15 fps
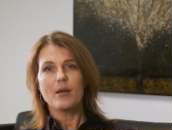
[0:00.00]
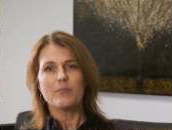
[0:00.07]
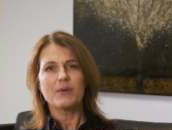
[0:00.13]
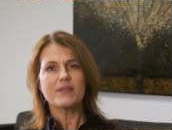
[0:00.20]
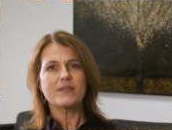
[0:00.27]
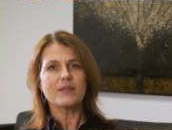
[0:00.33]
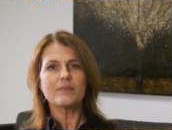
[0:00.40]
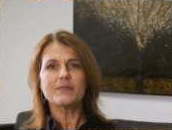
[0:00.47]

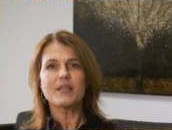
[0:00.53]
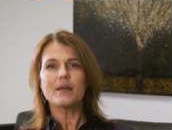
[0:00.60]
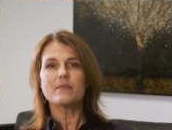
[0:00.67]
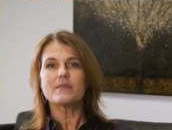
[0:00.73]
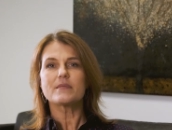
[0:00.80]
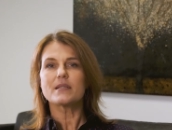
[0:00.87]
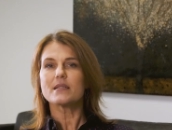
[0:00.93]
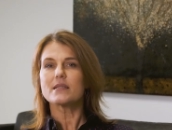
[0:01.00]
but
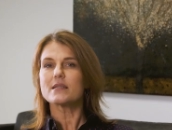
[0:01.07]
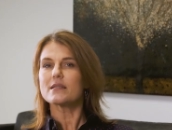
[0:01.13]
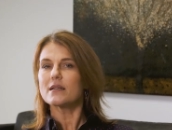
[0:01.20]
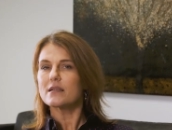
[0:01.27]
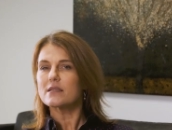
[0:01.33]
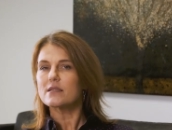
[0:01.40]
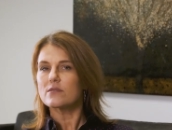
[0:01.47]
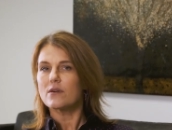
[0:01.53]
sometimes it is
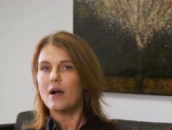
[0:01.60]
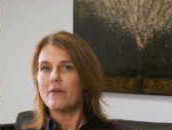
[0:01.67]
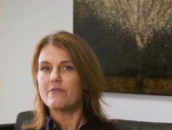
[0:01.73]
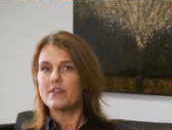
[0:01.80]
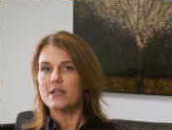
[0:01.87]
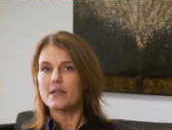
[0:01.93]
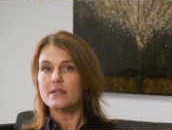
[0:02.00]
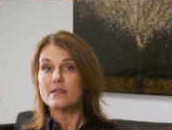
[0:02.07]
not so
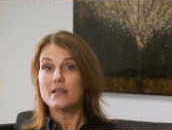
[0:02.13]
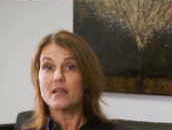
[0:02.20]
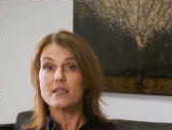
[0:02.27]
obvious,